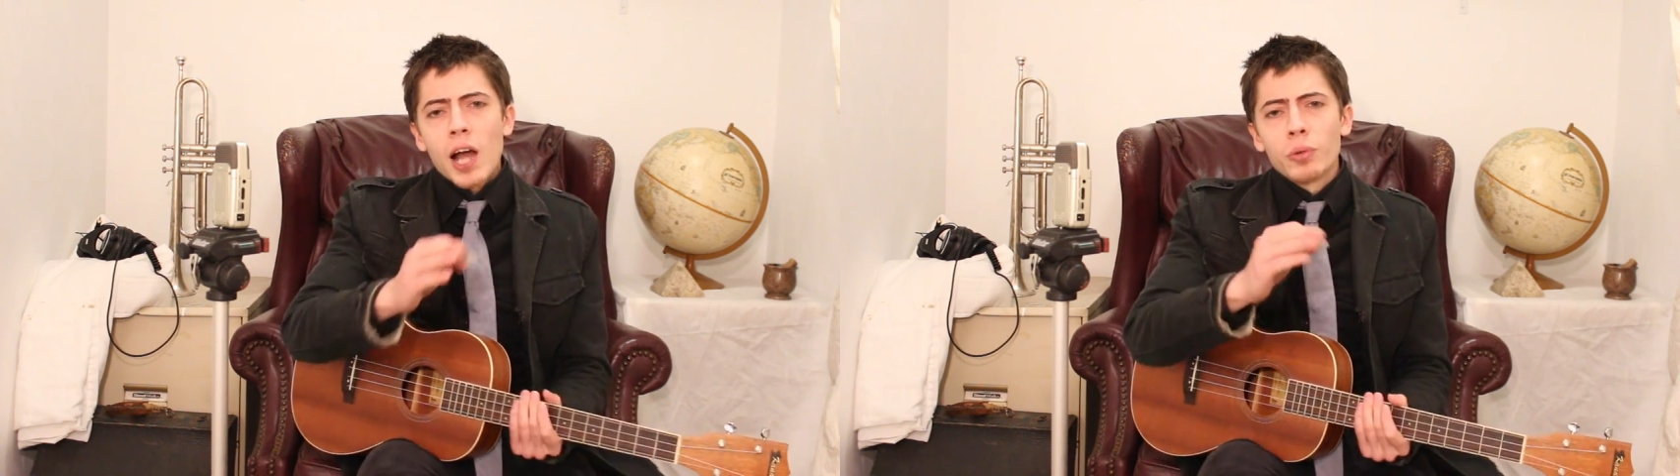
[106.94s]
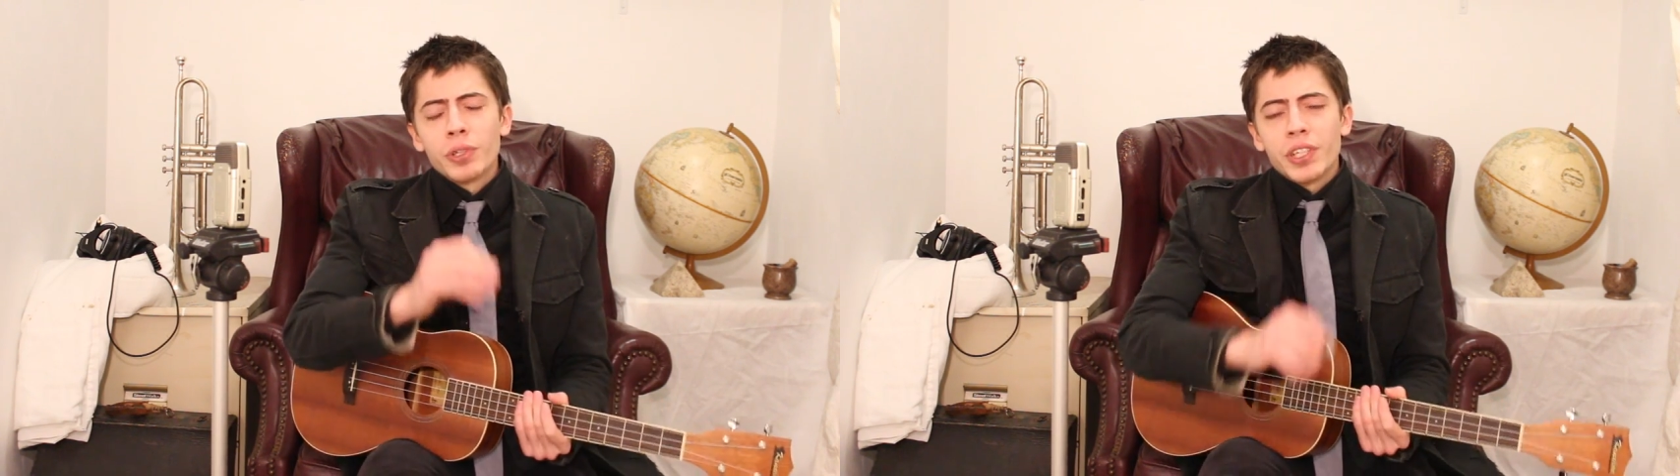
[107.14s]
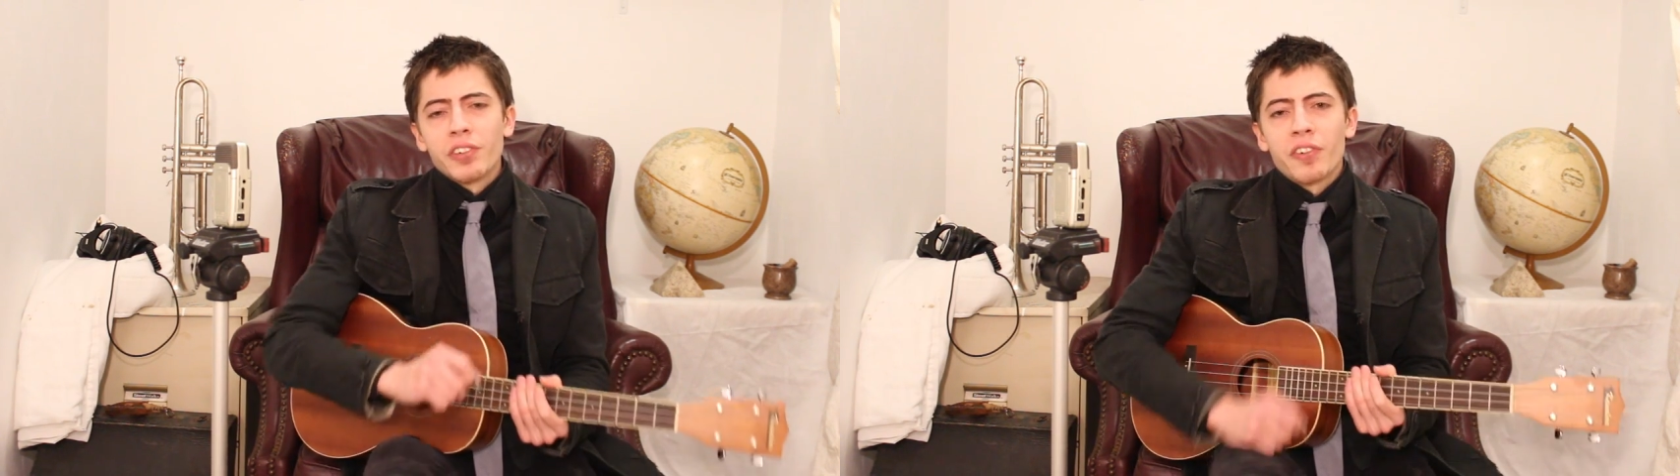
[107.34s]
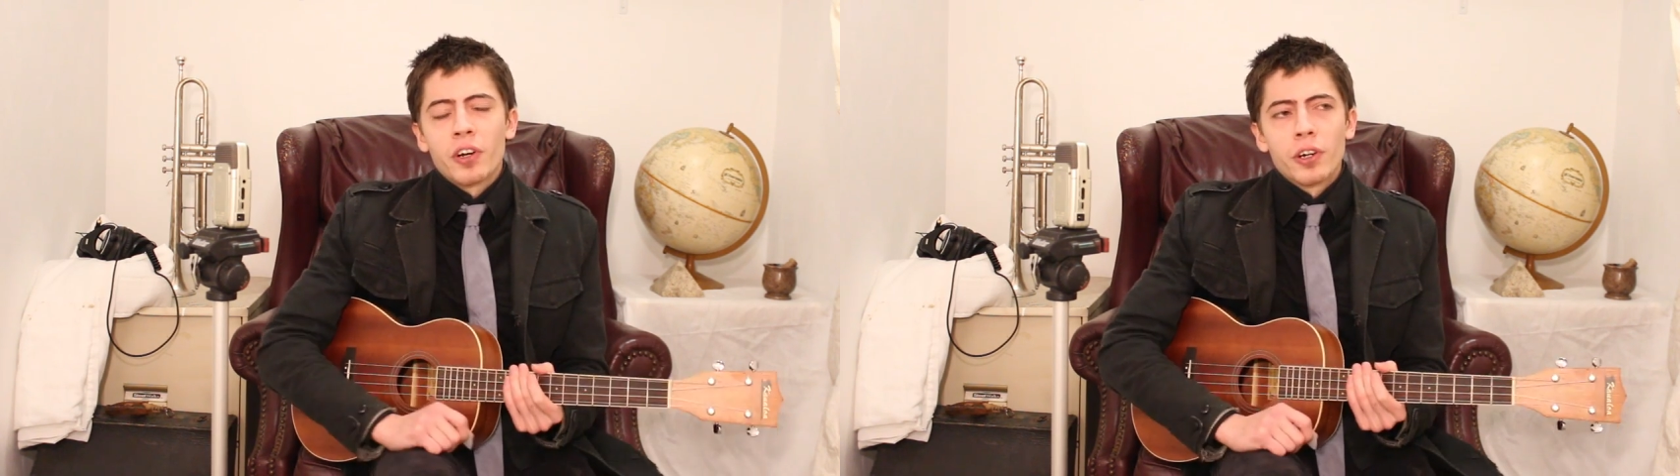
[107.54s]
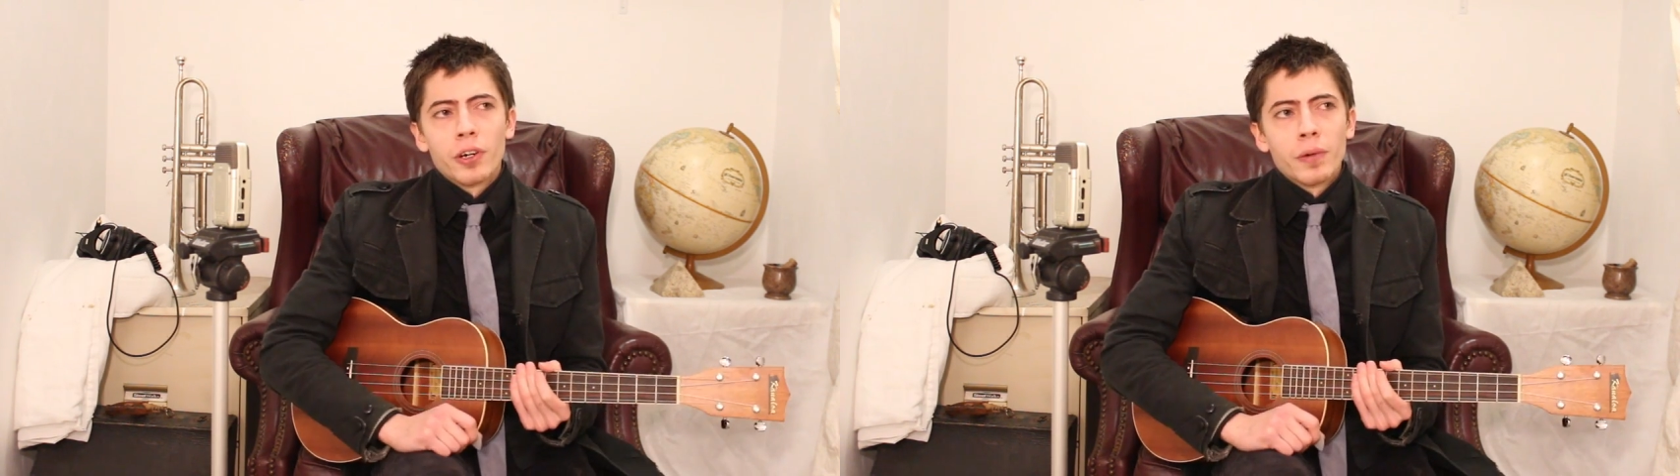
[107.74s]
I would give
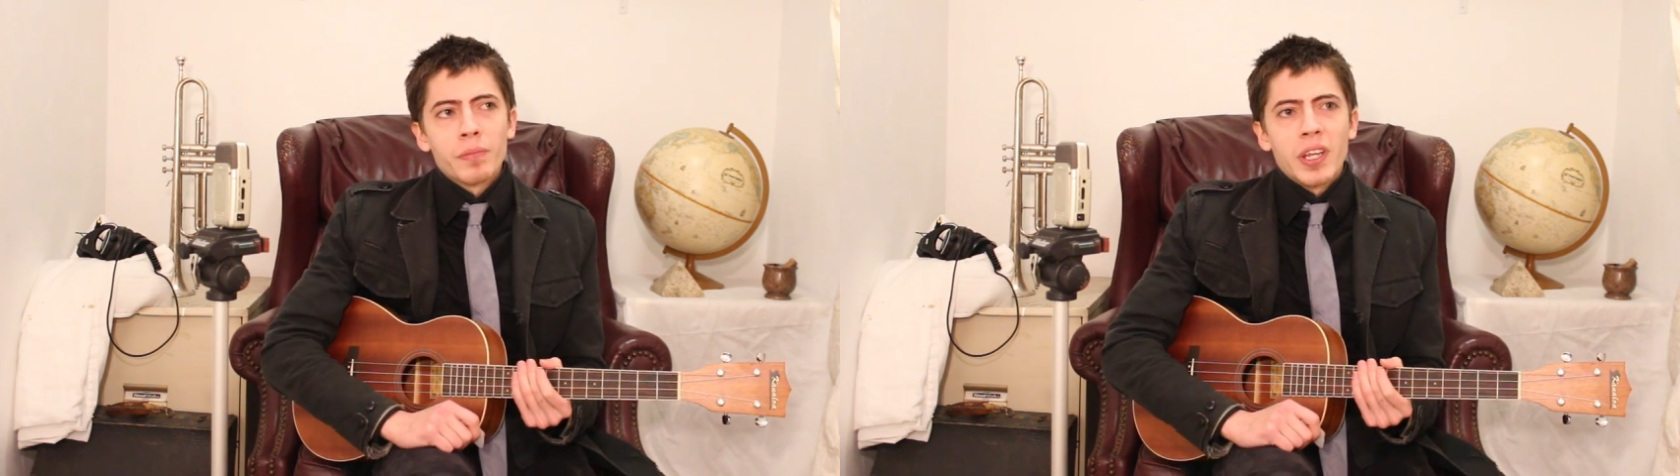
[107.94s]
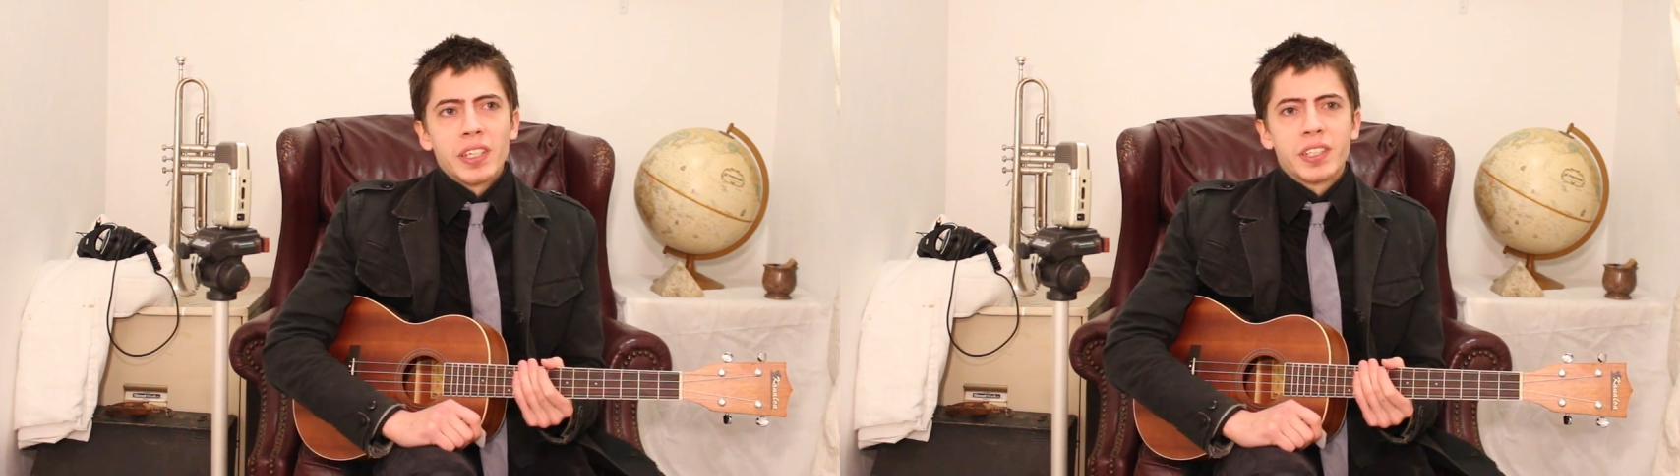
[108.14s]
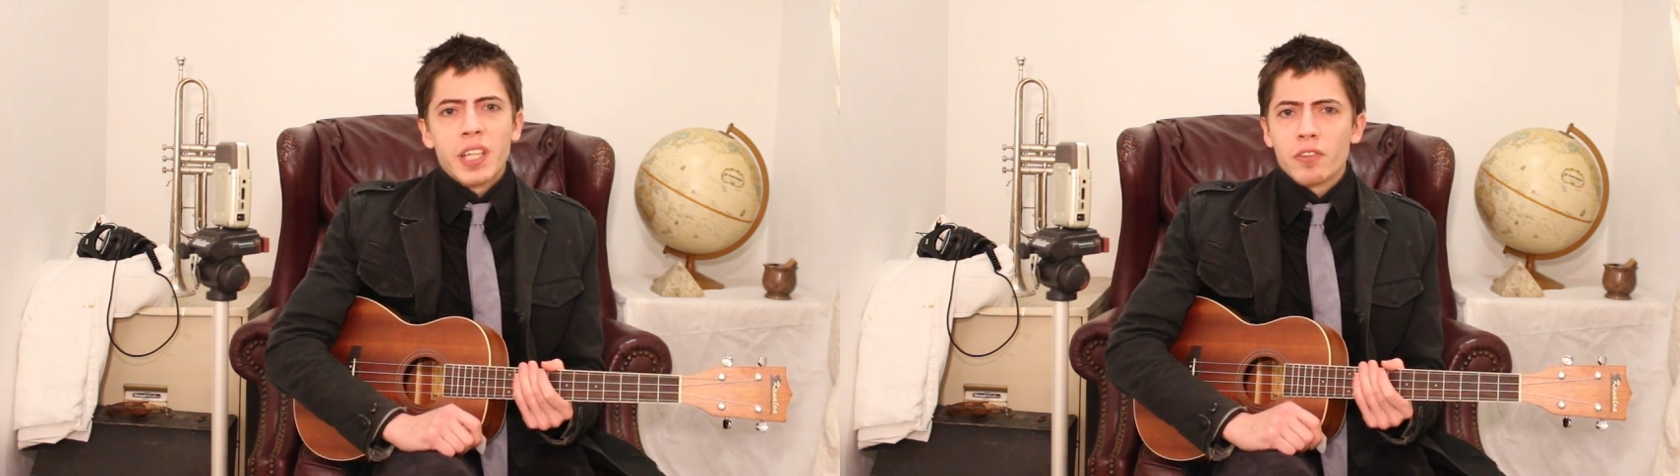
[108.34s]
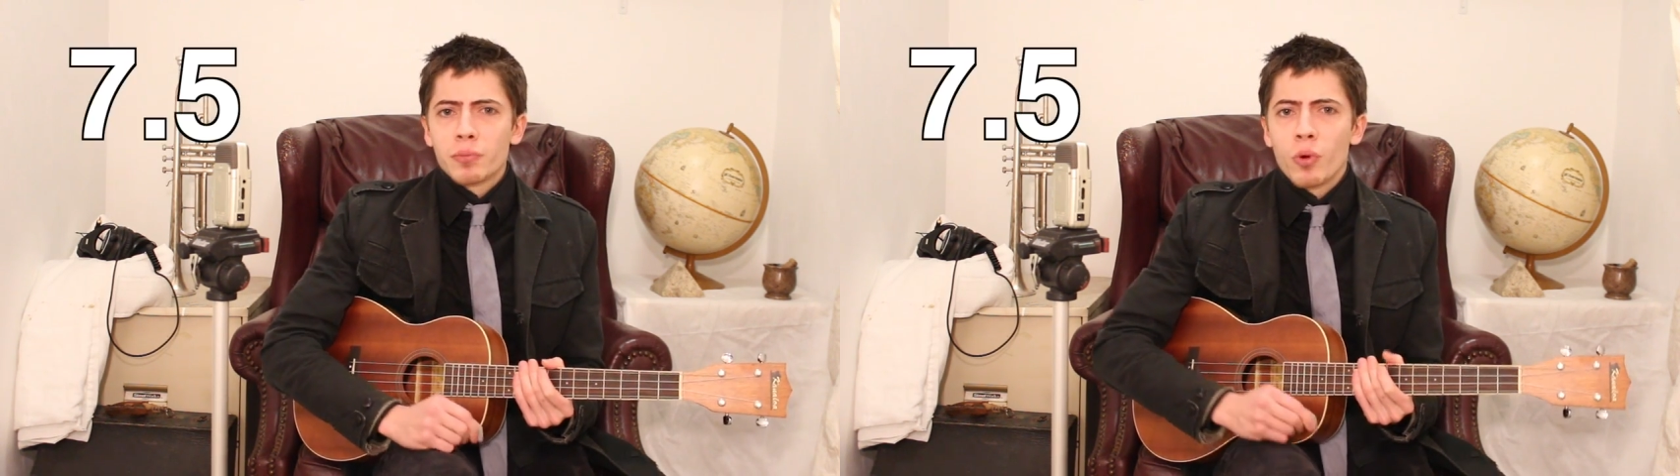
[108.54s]
her a seven